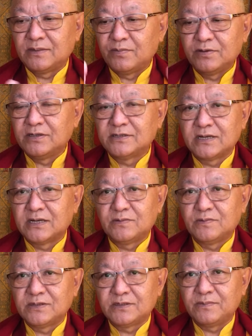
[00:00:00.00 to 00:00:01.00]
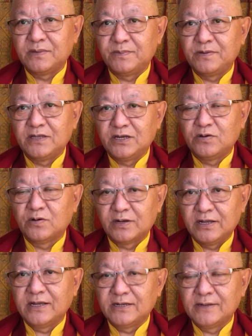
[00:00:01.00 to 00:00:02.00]
Bodhisattvas, maybe they don't
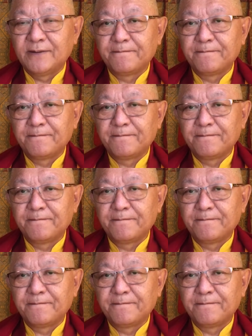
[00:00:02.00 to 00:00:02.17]
need,